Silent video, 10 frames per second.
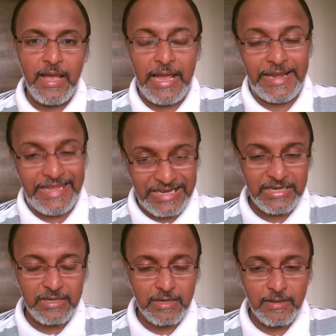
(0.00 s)
And
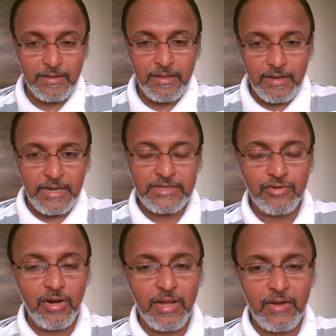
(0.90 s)
here, it's
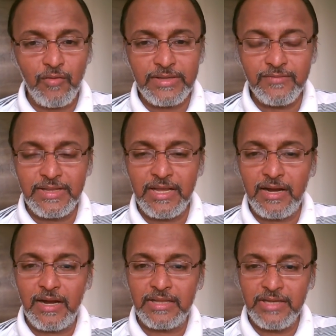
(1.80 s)
not always with the
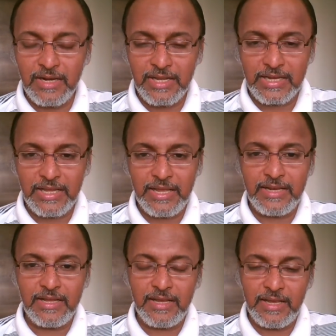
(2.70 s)
other Lagna,
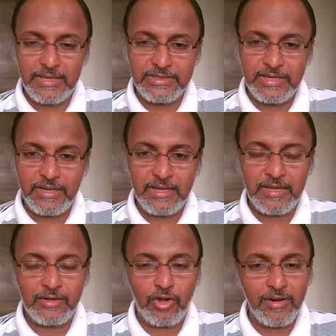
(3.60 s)
and as in
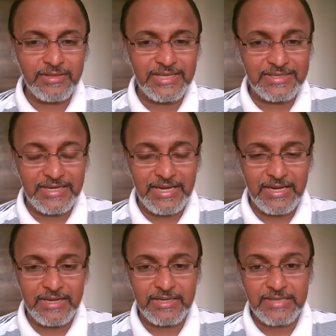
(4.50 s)
the Taurus
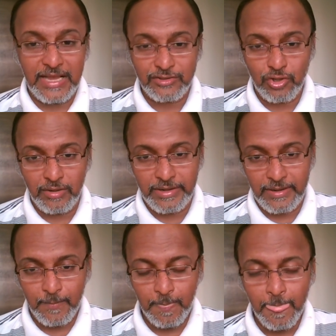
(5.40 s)
ascendant, it is
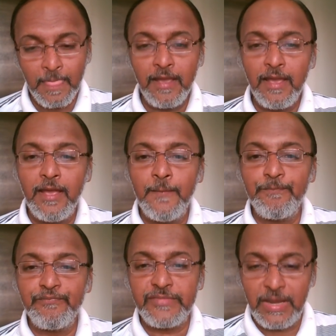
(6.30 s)
exalted.
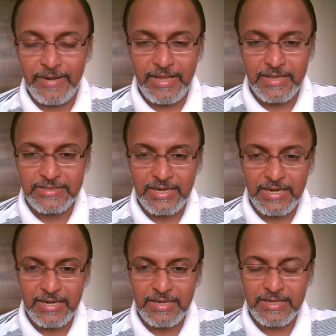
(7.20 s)
Gemini
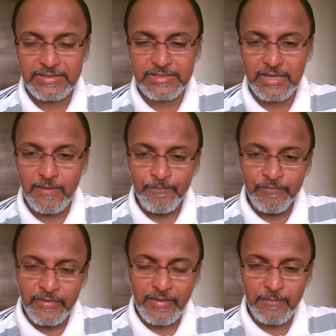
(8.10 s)
ascendant, it is a
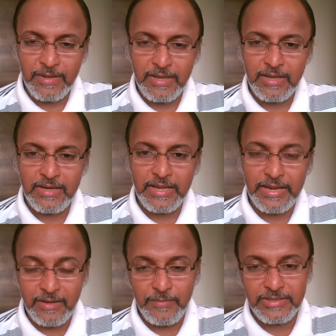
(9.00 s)
same in the
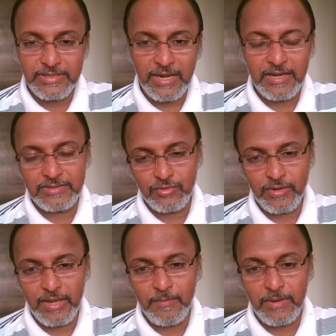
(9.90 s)
enemy sign, it's
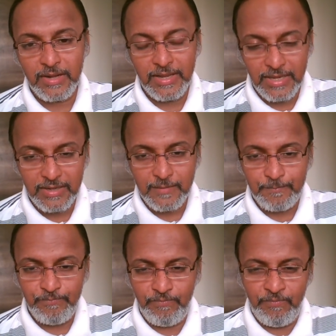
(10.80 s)
okay, but
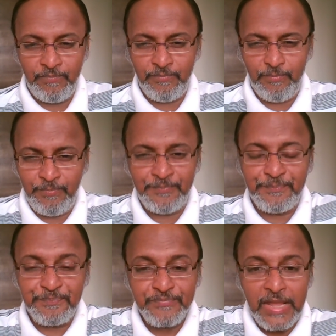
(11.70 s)
here
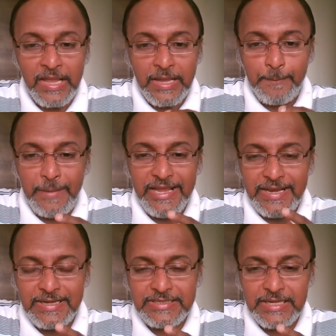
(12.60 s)

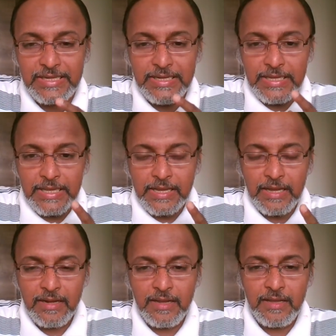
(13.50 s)
being it's a
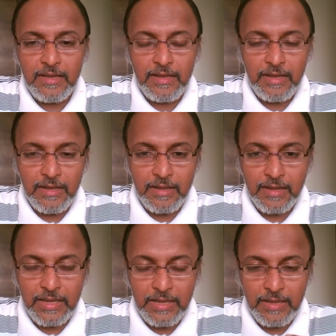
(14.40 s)

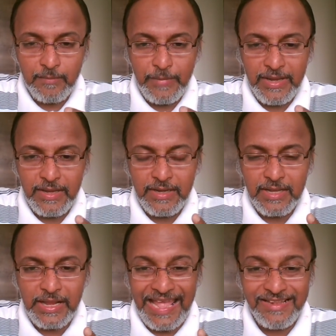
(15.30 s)
Karaka, being in
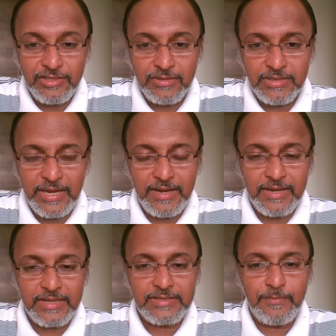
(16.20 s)
the Cancer sign
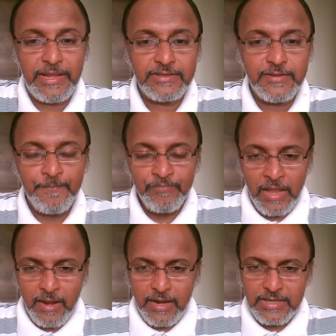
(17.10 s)
it is placed,
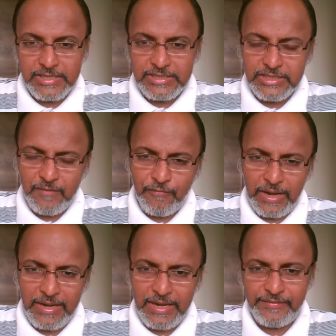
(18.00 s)
it is a
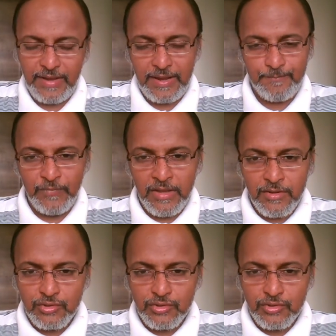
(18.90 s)
friendly sign.